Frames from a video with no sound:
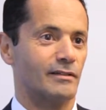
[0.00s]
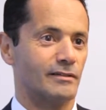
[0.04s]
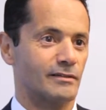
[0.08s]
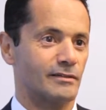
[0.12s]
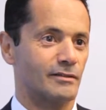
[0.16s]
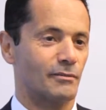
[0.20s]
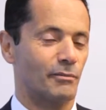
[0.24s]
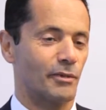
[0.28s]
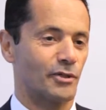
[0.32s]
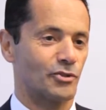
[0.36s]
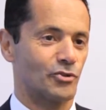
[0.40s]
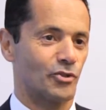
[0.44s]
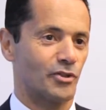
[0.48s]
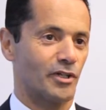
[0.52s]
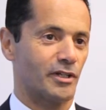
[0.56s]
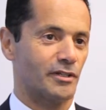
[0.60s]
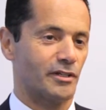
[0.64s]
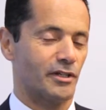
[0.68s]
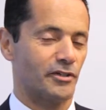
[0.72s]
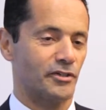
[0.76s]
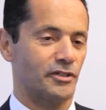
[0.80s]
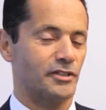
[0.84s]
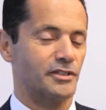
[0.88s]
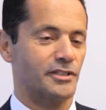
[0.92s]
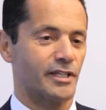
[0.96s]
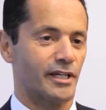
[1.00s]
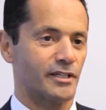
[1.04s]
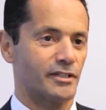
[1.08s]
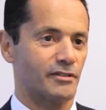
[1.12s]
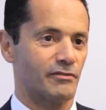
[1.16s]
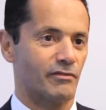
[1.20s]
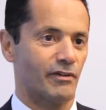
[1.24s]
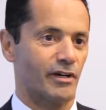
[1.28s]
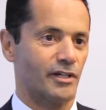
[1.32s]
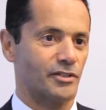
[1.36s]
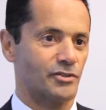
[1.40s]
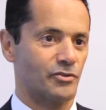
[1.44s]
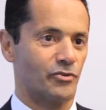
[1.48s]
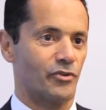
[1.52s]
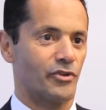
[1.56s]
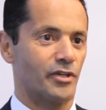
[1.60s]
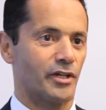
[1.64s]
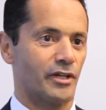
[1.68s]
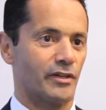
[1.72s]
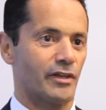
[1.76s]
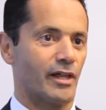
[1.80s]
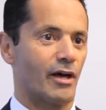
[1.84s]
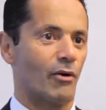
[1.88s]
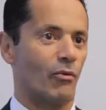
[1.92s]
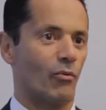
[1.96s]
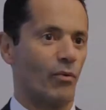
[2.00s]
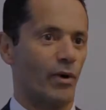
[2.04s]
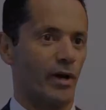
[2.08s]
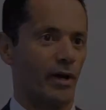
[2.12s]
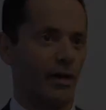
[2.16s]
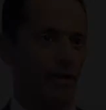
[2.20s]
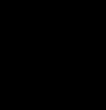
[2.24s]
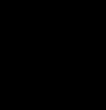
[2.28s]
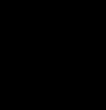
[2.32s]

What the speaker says: to make sure that they're incentivized to think that way.